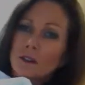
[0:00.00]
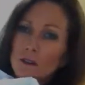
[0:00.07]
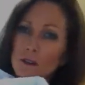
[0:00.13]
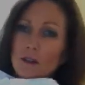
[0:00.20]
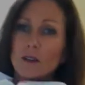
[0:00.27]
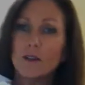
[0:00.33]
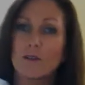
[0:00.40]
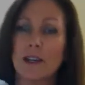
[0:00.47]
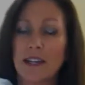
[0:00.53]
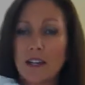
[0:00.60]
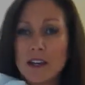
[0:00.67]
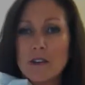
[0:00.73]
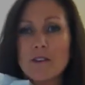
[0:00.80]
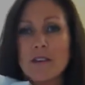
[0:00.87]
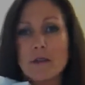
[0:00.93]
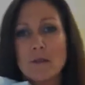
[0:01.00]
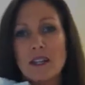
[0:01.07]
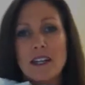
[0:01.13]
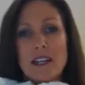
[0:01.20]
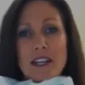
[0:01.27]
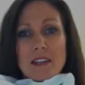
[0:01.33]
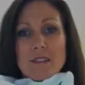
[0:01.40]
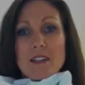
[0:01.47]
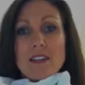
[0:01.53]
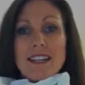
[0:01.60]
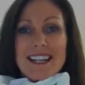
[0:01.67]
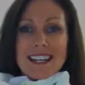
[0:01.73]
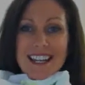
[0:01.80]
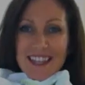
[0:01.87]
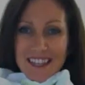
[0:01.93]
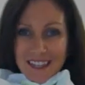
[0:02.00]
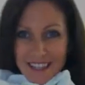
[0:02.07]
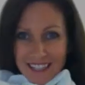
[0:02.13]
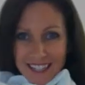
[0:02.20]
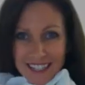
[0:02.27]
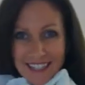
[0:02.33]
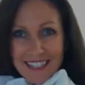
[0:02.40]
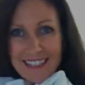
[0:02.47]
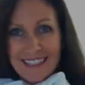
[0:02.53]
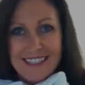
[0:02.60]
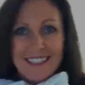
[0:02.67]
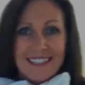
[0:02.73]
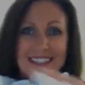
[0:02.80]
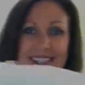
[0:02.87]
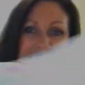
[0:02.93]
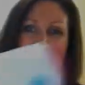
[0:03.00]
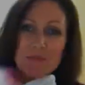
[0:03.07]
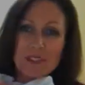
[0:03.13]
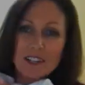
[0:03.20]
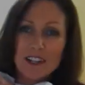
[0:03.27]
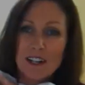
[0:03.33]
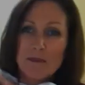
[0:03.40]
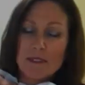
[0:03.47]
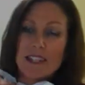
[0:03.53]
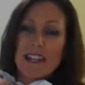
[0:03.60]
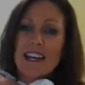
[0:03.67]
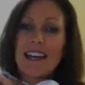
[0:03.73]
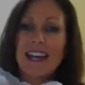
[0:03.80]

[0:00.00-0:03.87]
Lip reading: all the way over them, and even thicker sometimes,